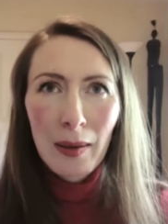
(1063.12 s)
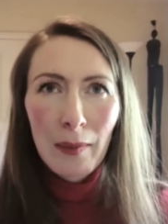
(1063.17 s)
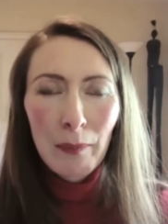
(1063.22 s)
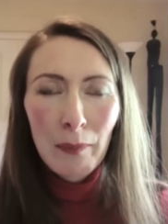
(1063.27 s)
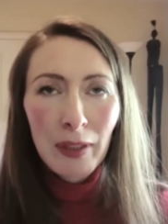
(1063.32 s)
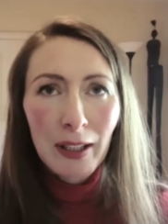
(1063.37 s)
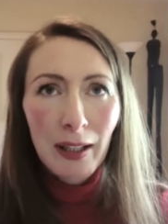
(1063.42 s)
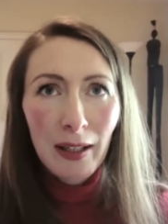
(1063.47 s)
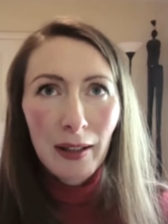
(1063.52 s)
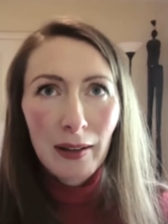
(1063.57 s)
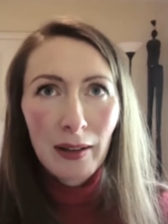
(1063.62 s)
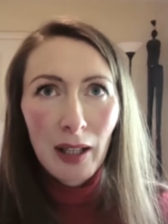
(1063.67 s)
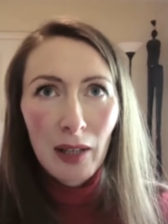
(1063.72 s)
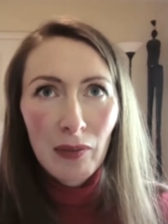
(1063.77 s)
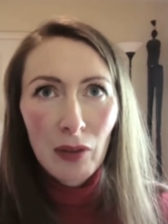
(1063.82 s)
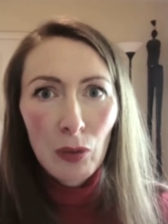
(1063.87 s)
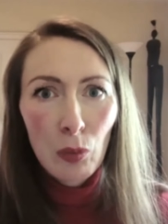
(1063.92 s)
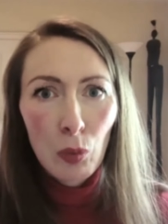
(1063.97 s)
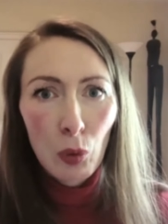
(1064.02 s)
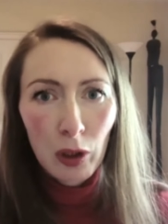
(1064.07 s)
but I
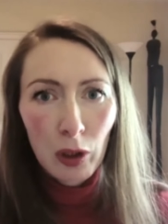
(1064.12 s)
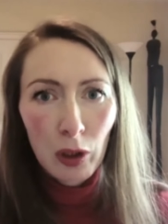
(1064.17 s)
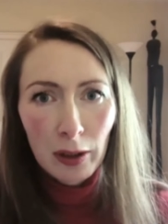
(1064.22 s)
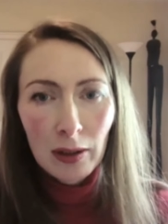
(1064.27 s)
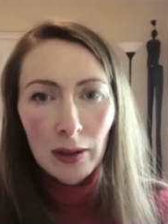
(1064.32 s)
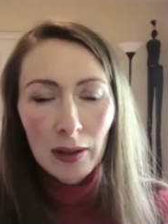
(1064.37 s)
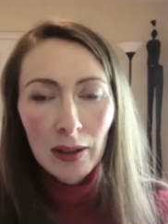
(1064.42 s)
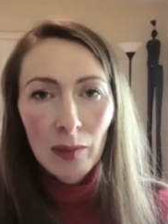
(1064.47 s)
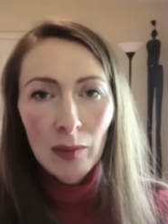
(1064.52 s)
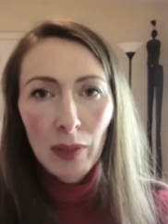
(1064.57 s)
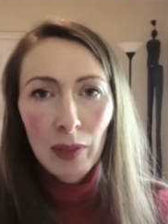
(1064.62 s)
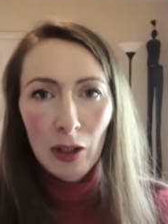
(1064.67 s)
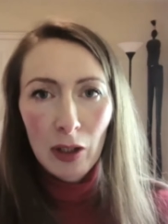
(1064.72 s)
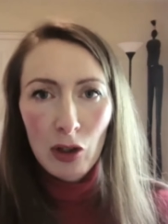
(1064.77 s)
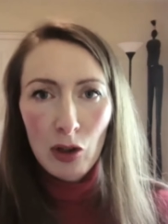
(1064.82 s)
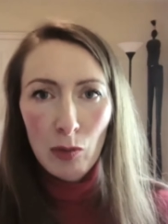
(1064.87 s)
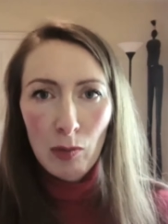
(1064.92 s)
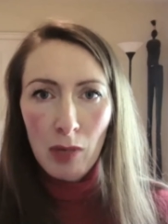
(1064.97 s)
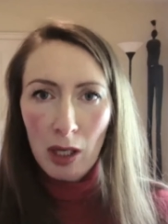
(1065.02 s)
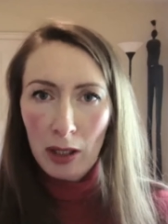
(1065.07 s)
never worked in the
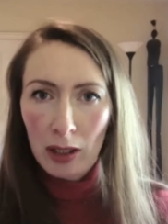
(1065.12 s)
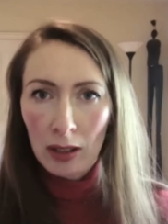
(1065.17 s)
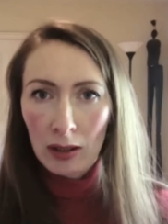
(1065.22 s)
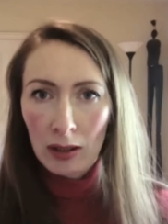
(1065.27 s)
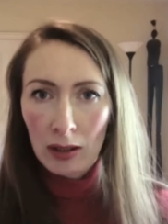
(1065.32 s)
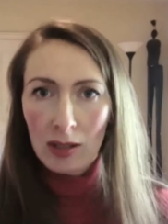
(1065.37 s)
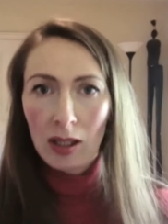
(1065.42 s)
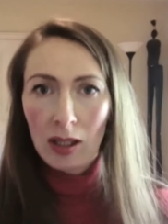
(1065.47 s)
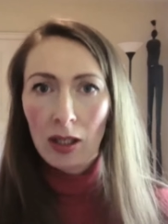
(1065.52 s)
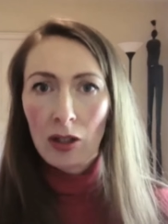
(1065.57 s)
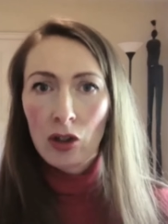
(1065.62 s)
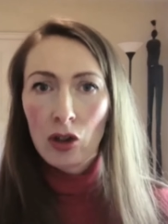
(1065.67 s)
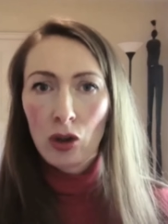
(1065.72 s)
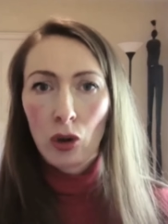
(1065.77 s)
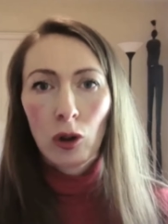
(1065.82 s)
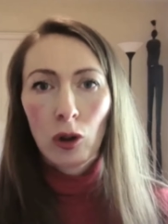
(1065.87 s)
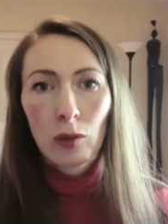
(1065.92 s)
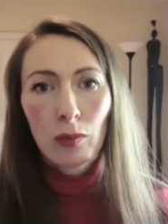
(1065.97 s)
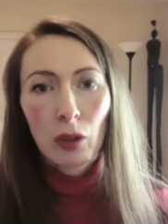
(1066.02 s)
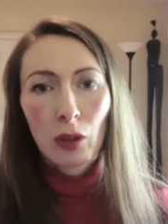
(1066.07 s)
Belgian market as such.
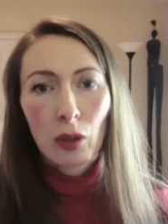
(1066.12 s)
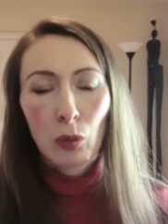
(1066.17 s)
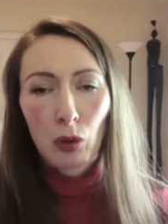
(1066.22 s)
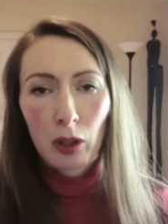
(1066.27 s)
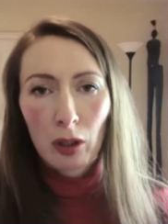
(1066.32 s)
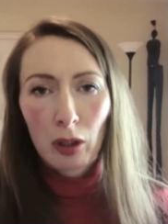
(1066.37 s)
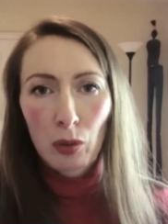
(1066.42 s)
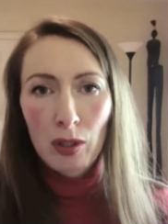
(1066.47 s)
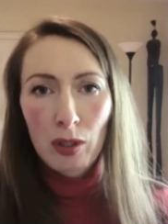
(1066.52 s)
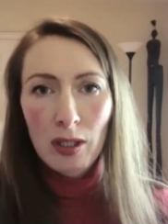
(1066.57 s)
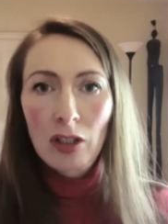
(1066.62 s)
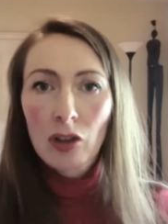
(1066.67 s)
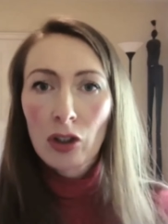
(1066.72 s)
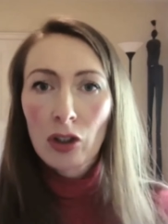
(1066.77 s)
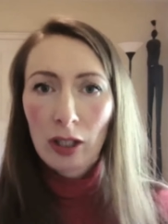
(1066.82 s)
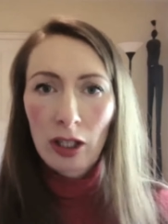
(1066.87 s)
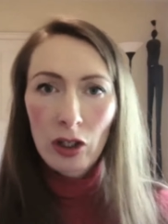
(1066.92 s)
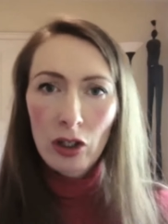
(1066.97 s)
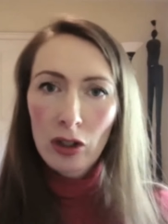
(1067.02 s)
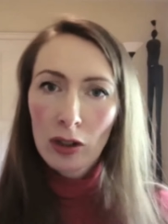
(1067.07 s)
All my work was
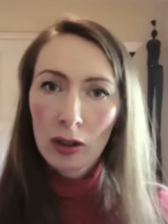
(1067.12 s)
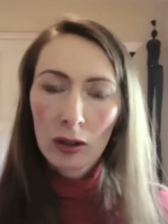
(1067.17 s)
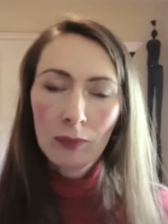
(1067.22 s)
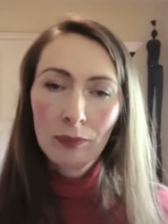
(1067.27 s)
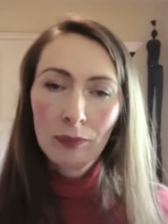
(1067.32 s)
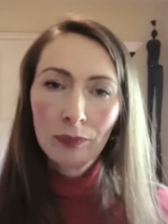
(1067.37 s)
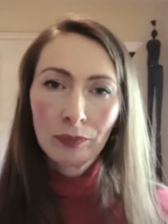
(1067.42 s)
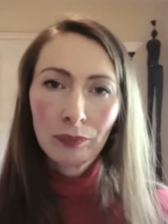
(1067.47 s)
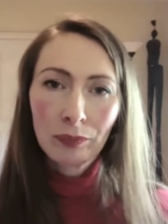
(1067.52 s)
international.